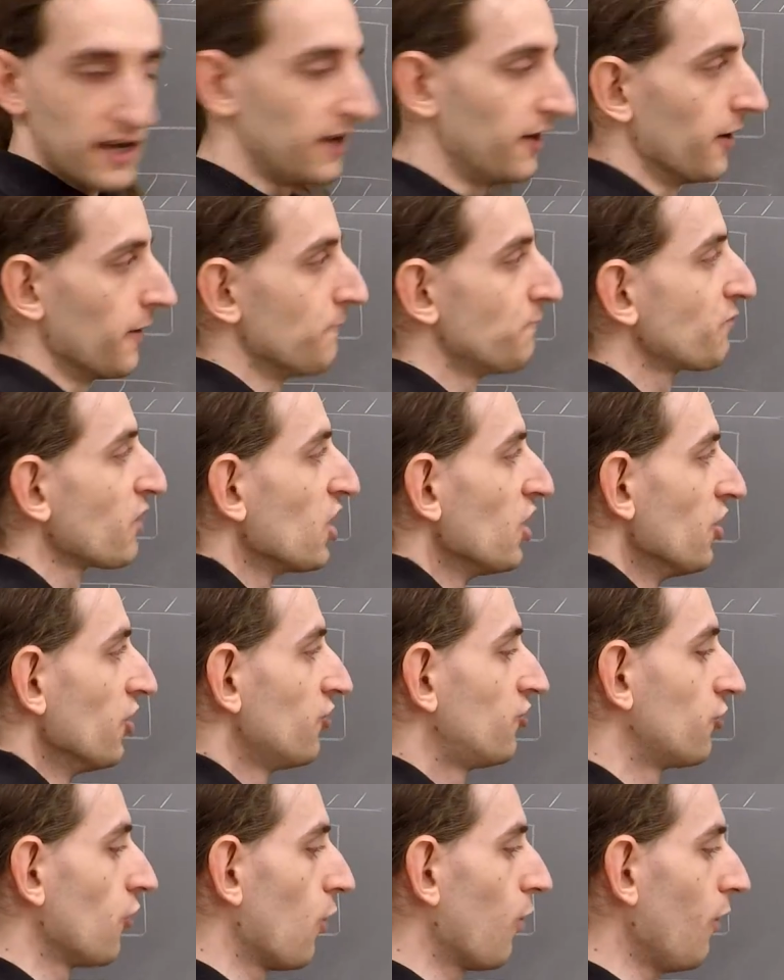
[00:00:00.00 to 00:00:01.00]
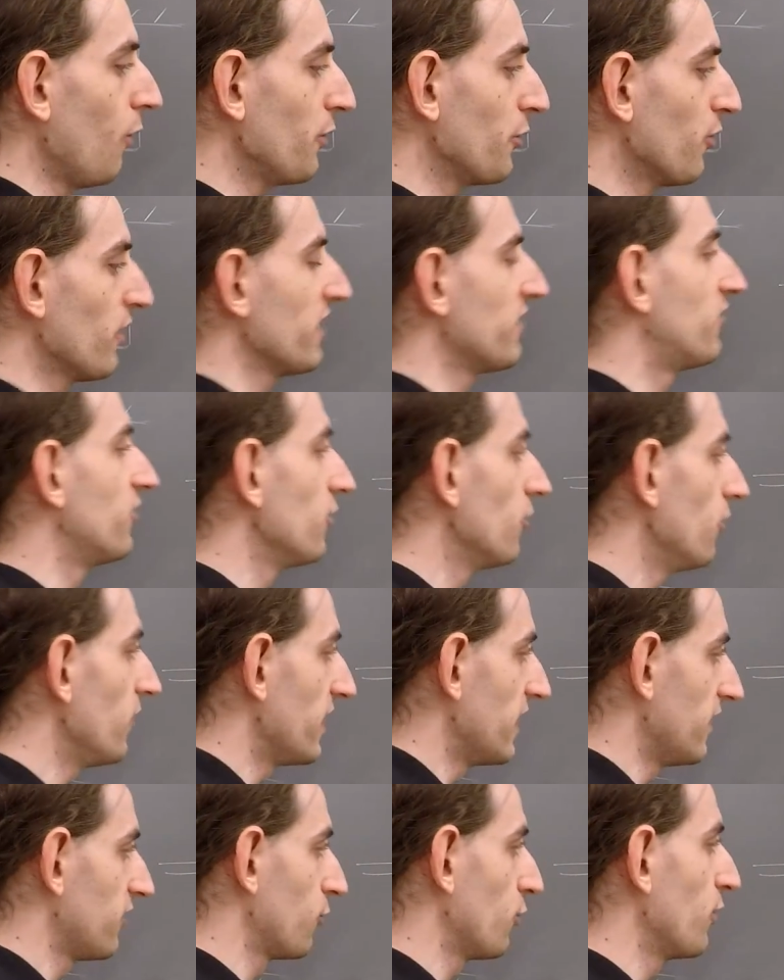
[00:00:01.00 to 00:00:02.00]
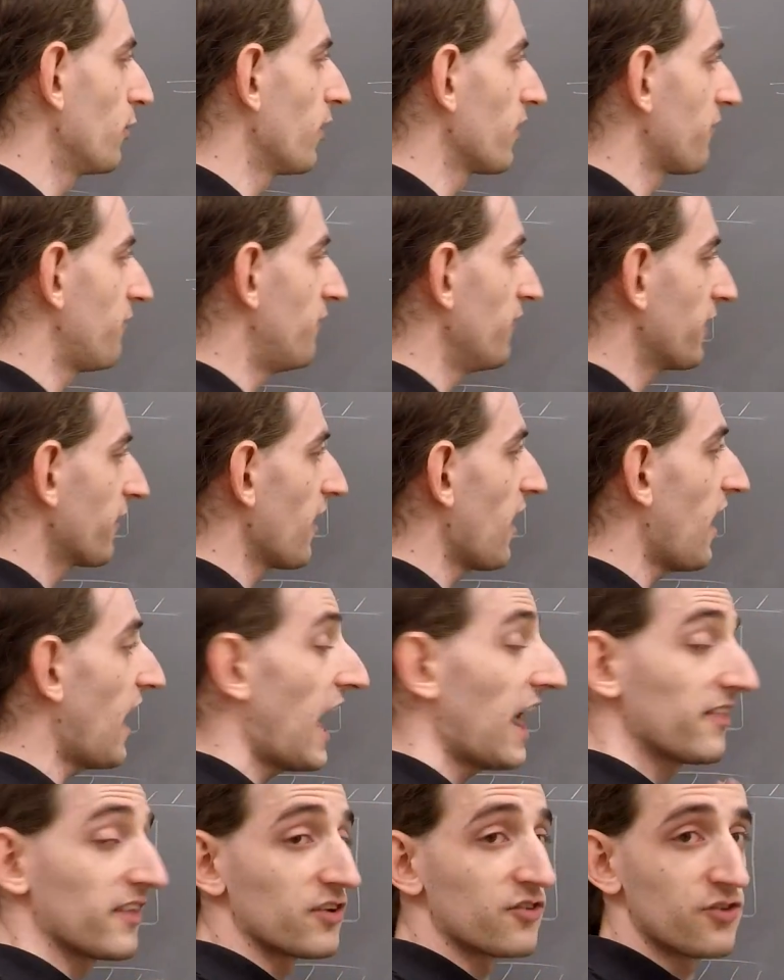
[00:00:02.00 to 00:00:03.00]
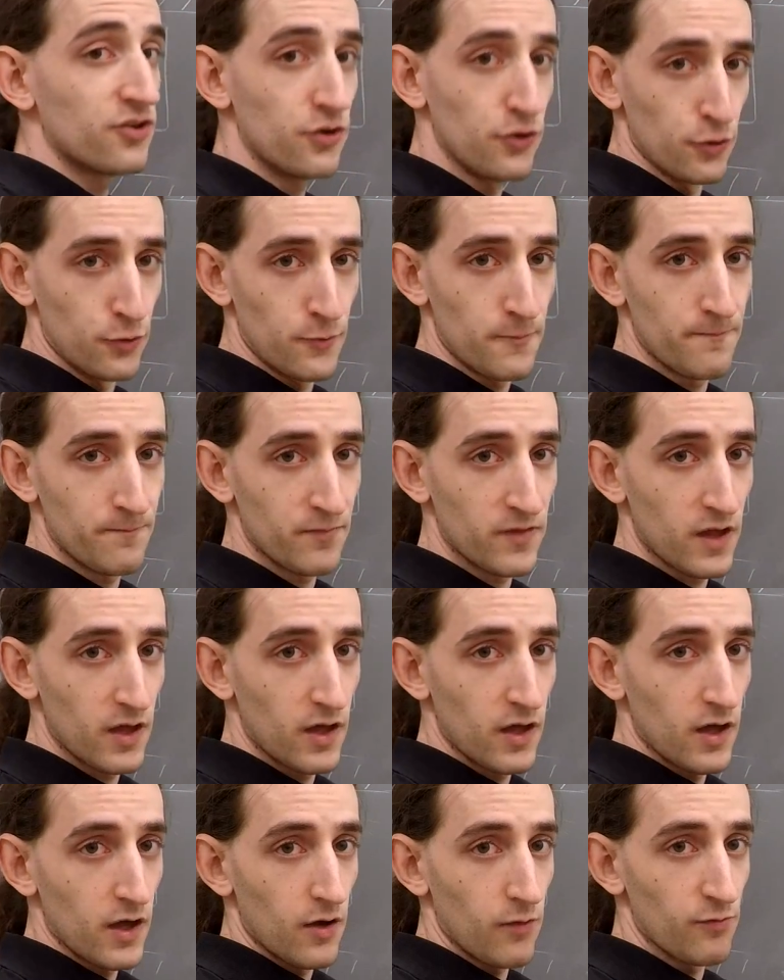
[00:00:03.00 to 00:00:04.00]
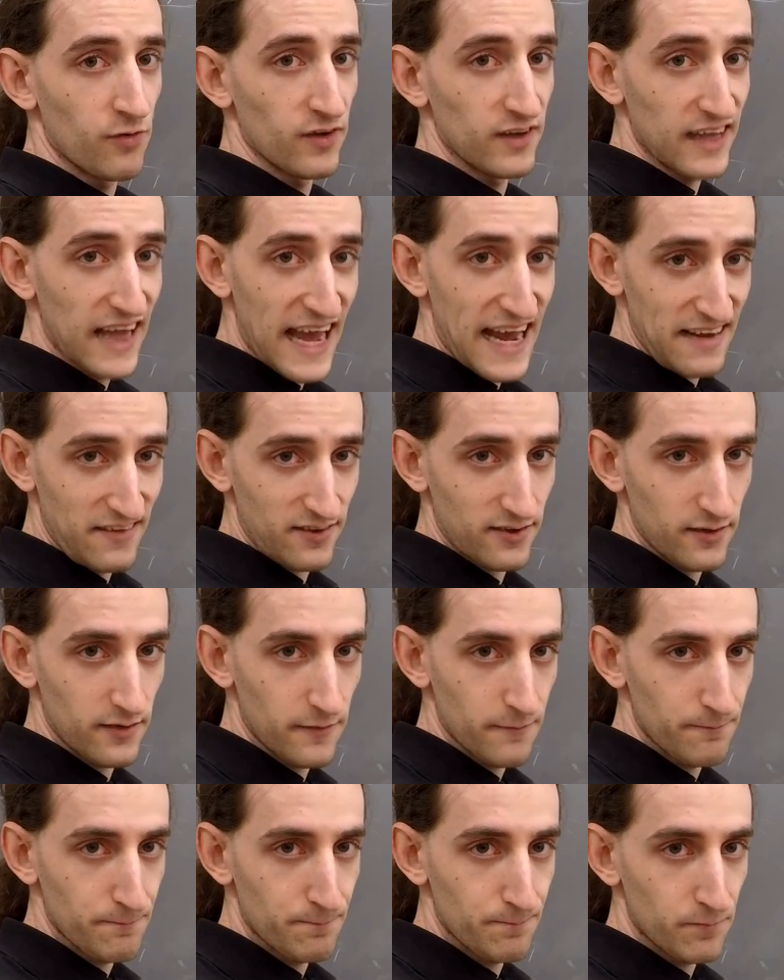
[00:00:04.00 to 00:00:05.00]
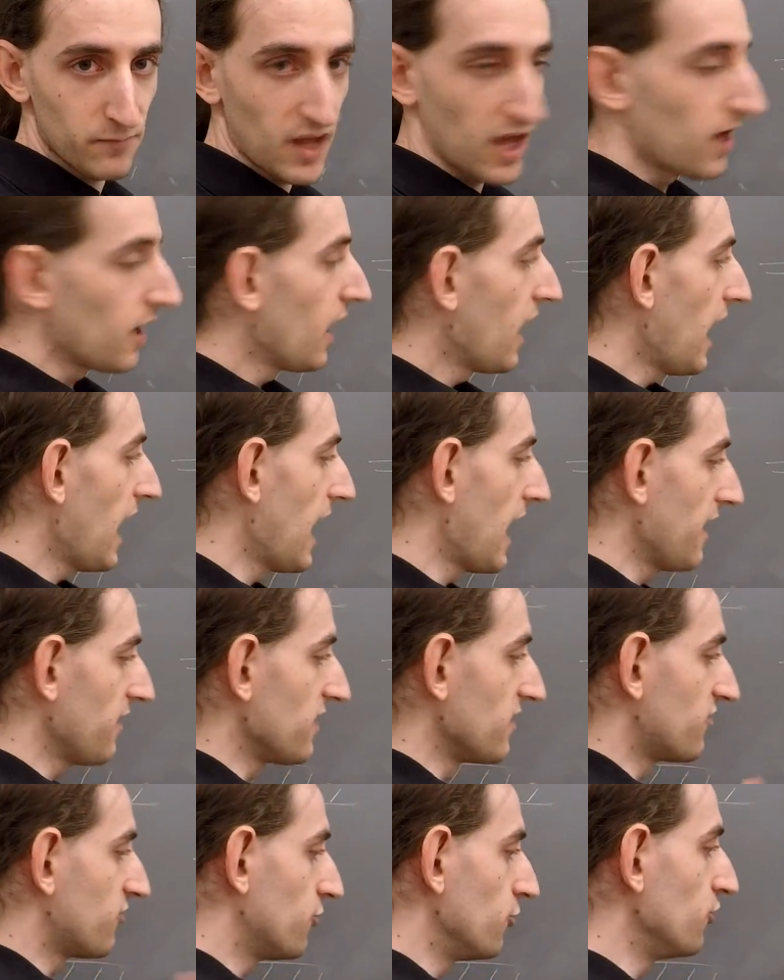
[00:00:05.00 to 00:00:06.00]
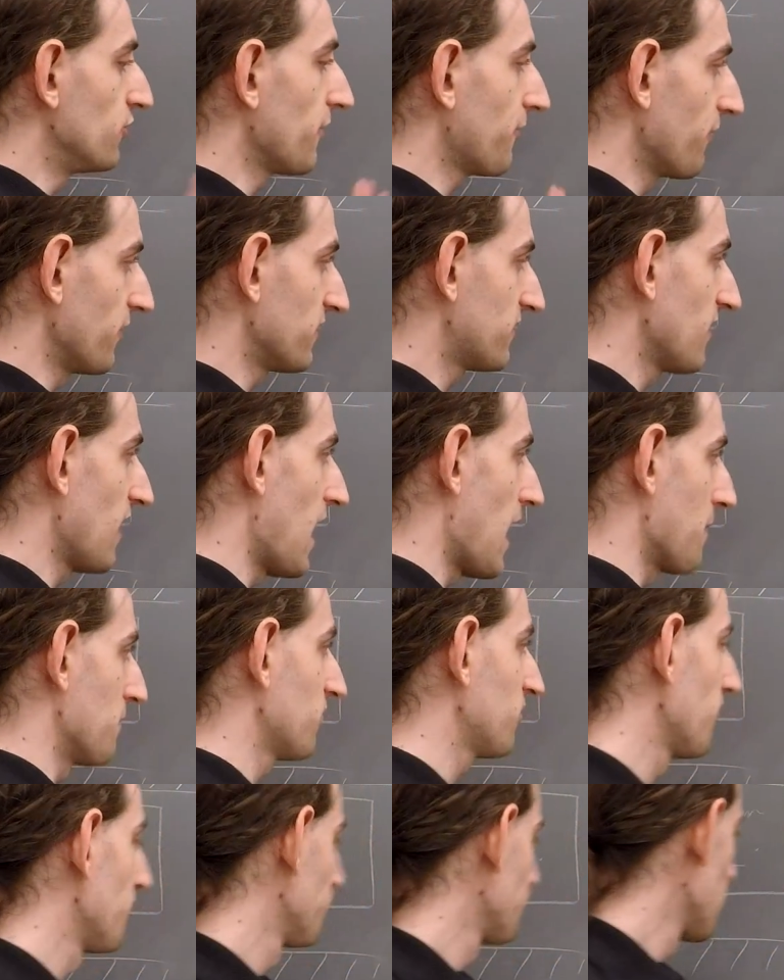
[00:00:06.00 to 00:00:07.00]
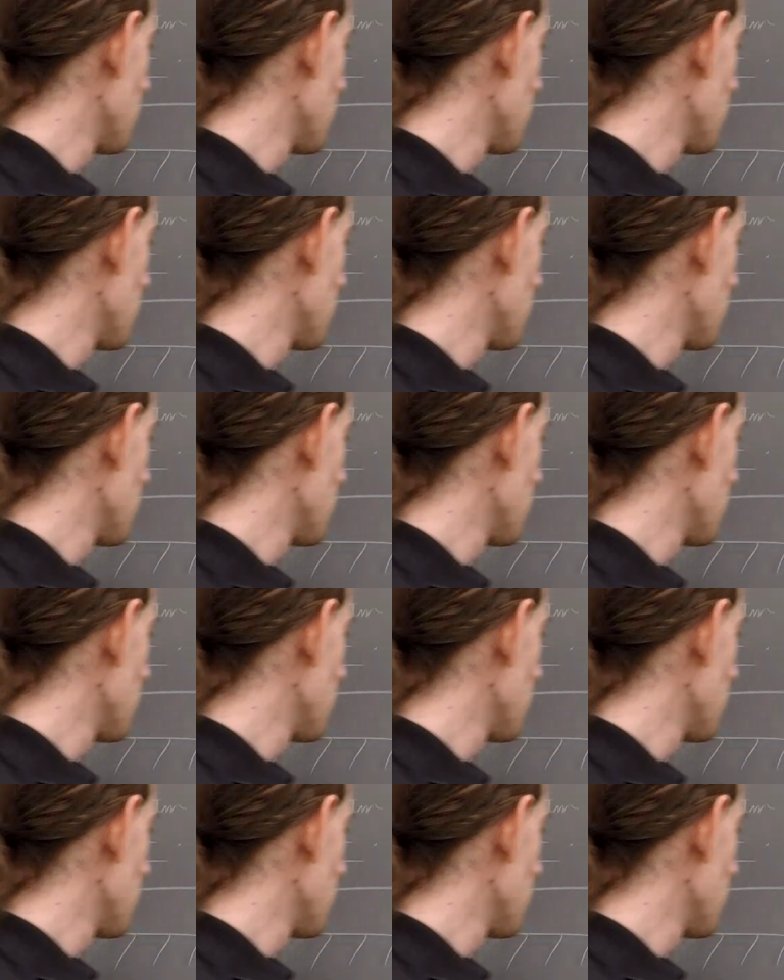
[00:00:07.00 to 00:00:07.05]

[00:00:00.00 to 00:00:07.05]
here. So what we want to do is we want to figure out how the two relate at these two different times.